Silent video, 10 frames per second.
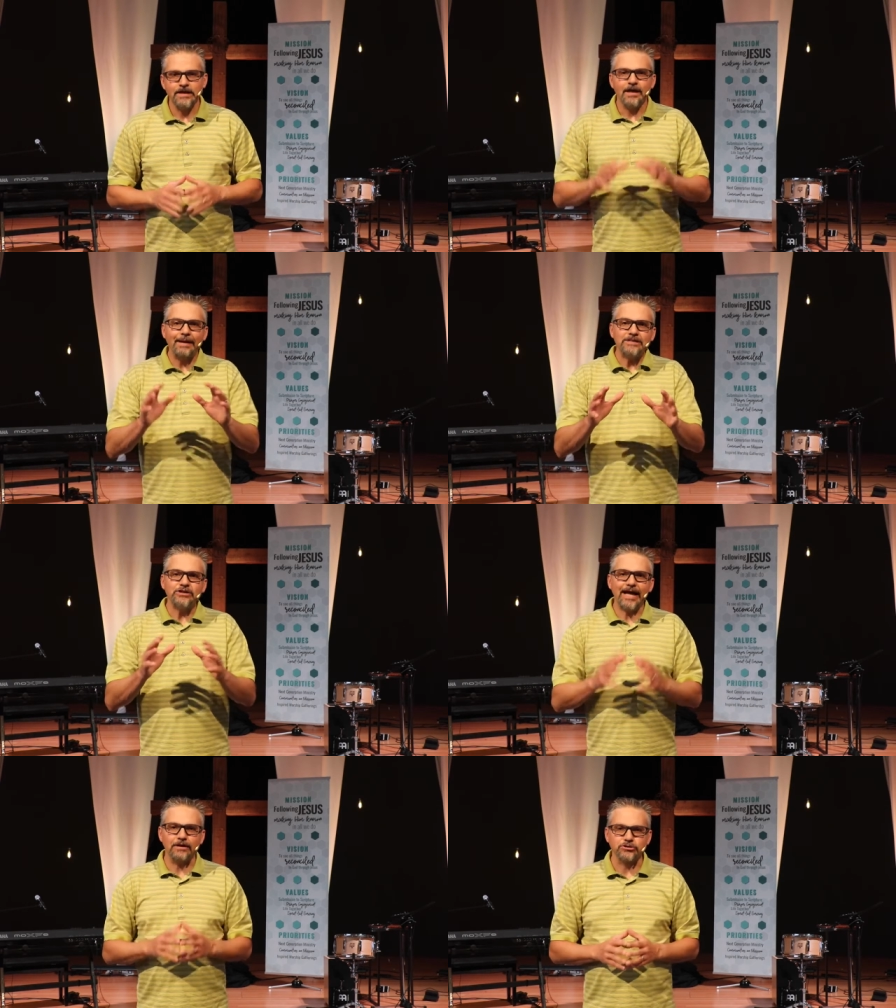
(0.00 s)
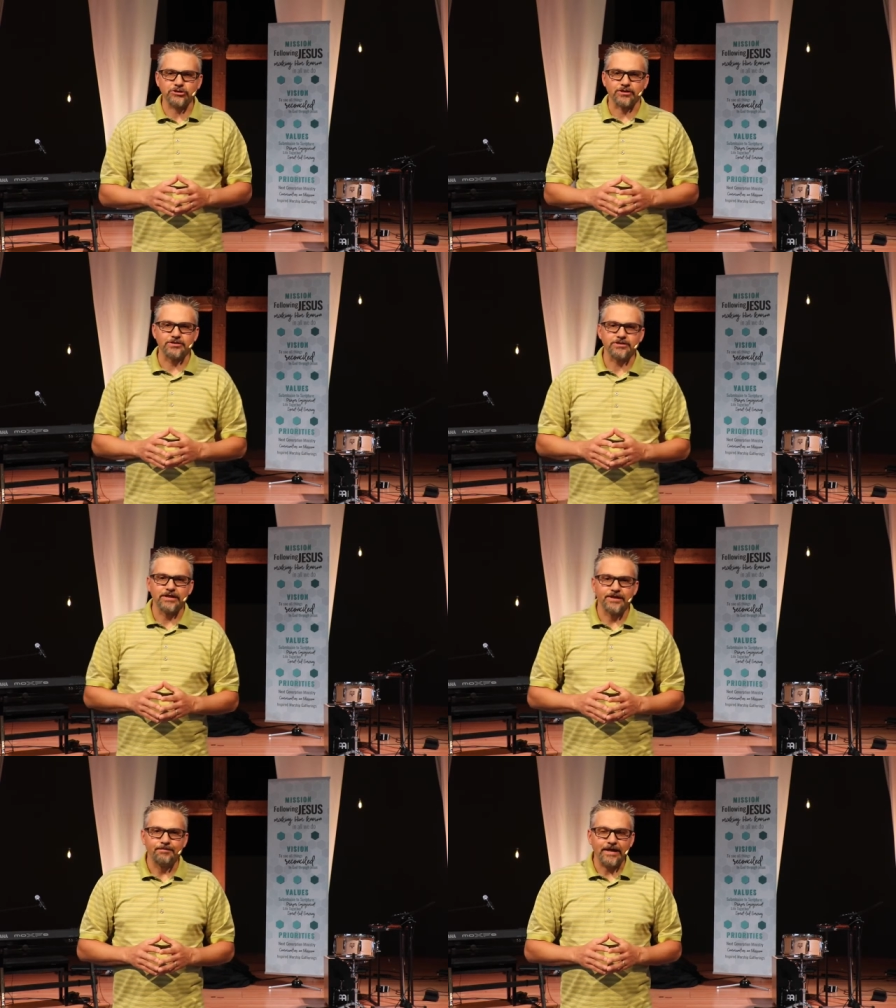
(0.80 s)
Imagine a house church
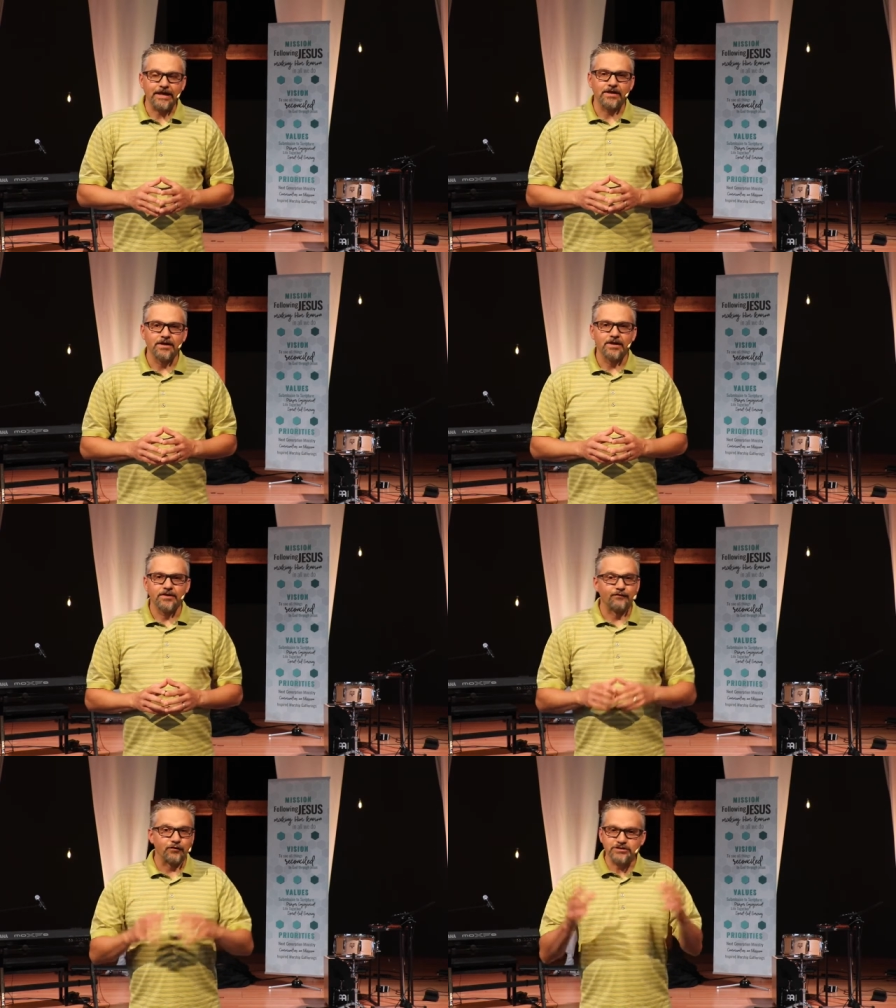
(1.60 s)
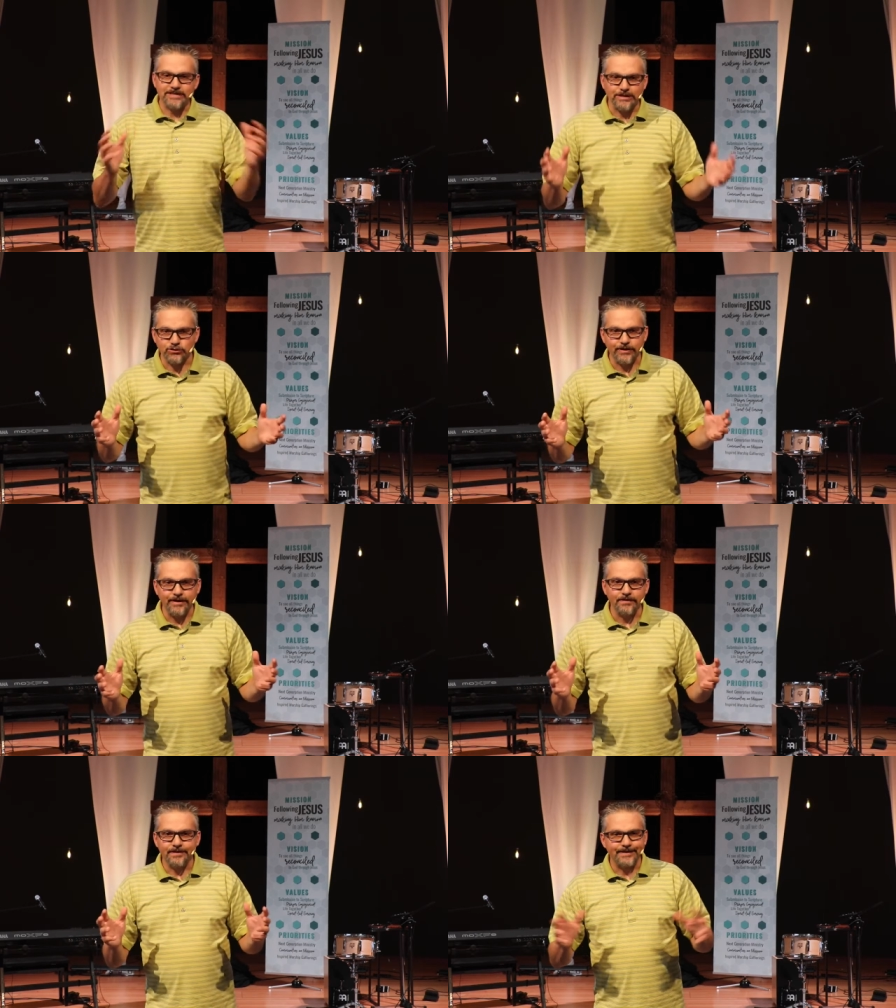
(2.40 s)
in the first
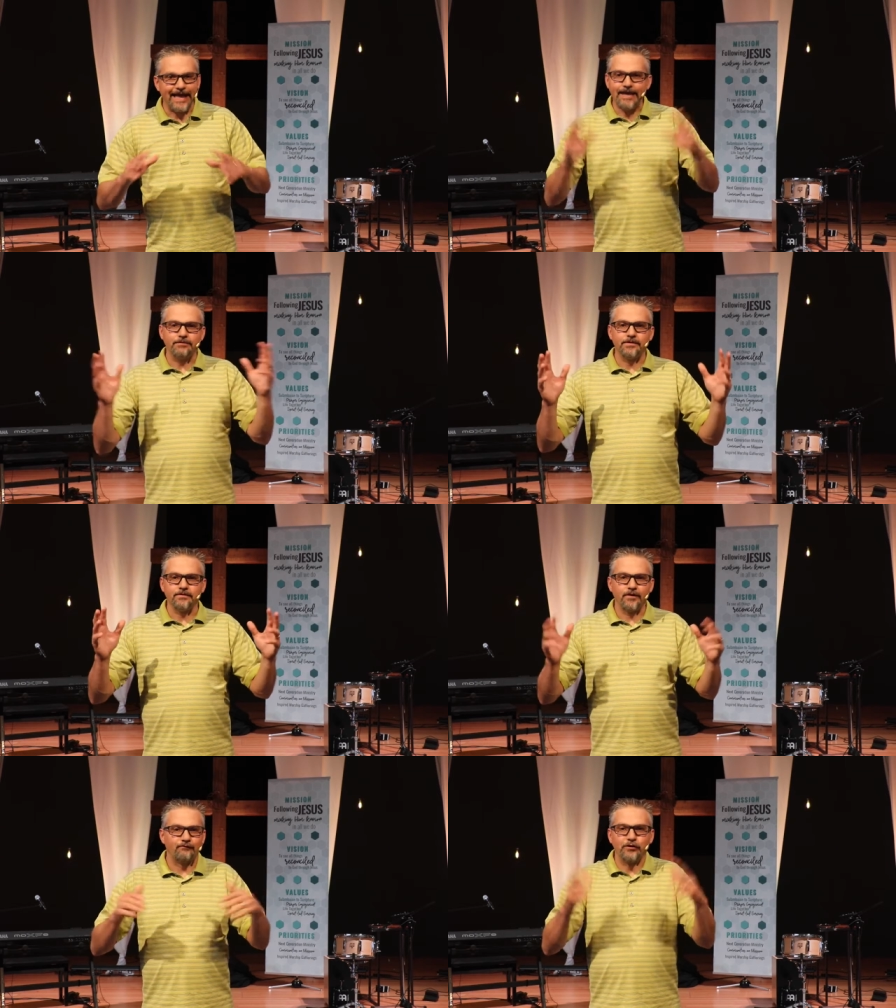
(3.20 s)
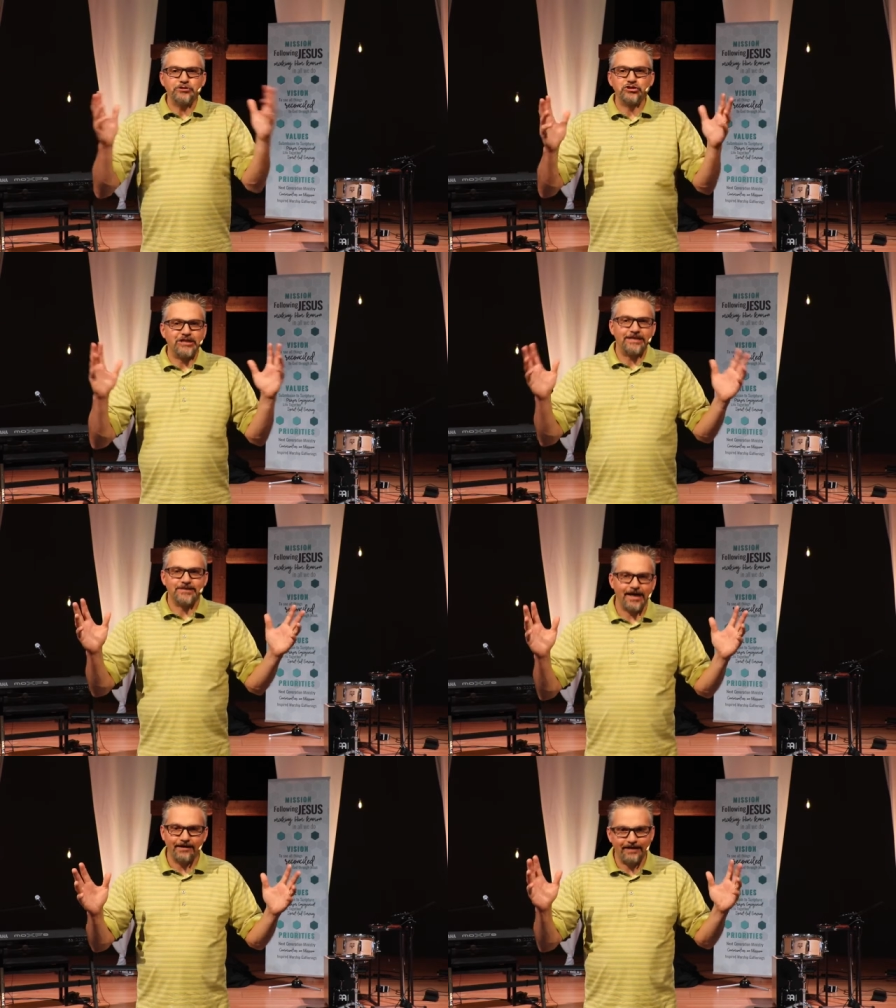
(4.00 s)
century named First
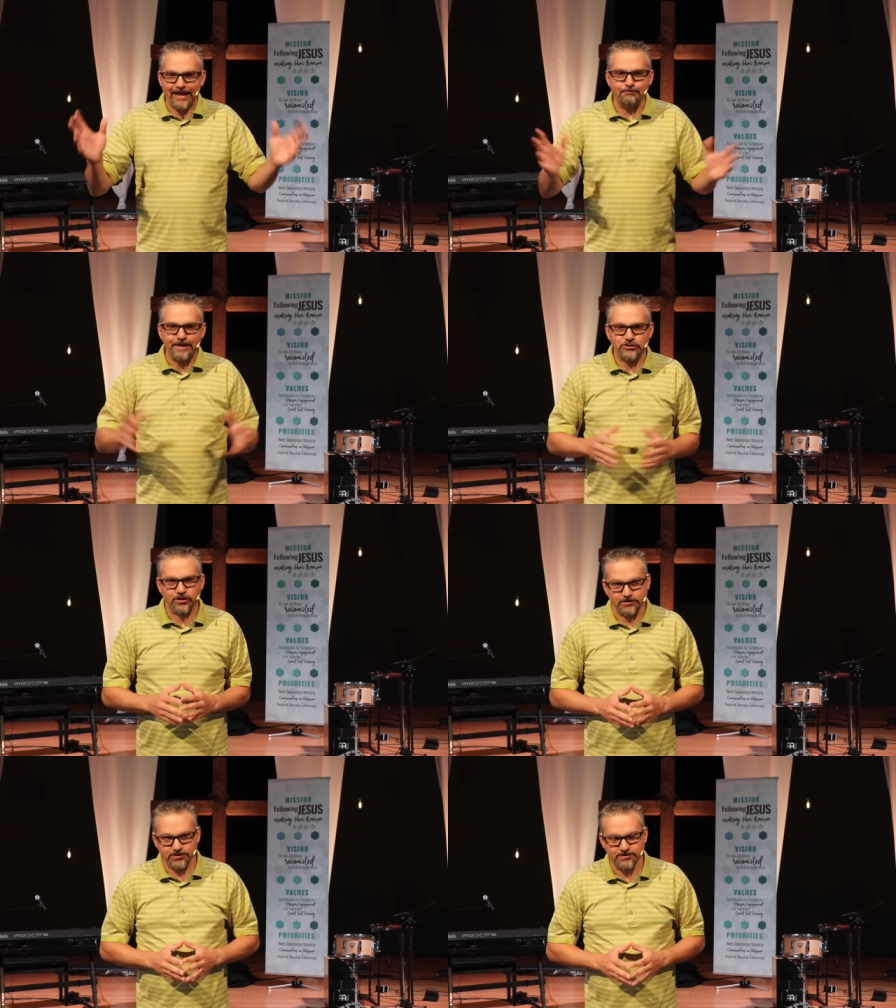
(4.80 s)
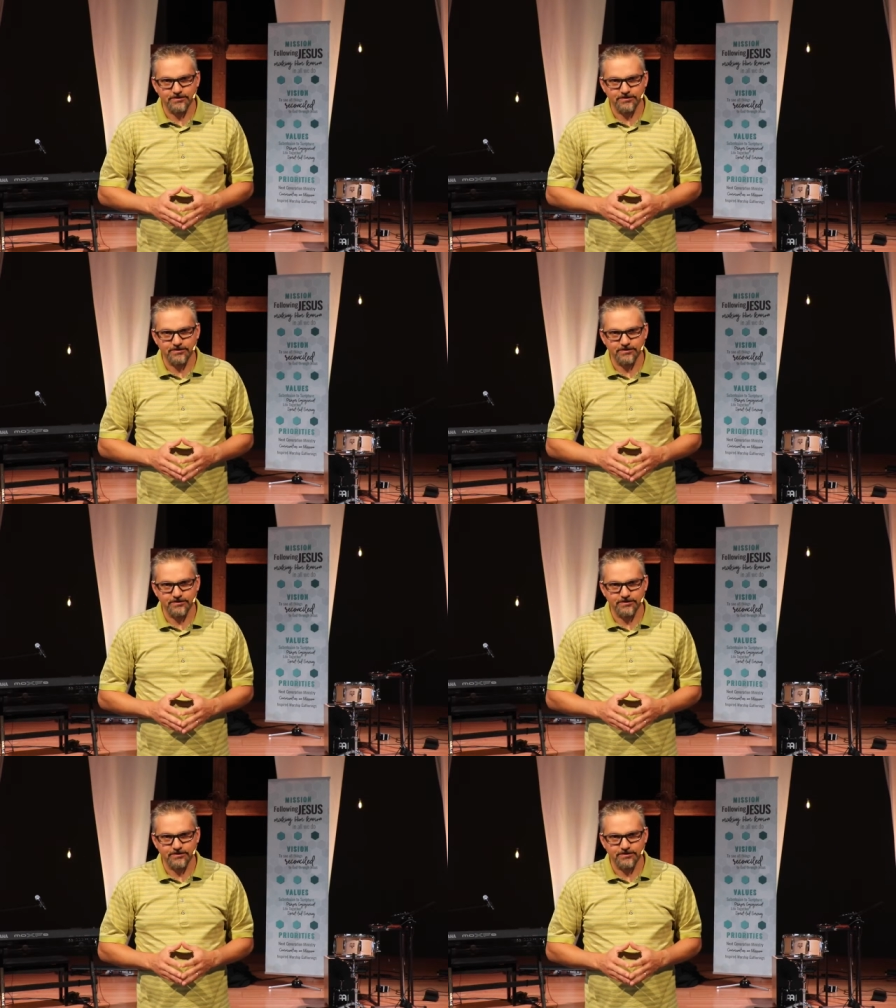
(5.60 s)
Gentile MB Church,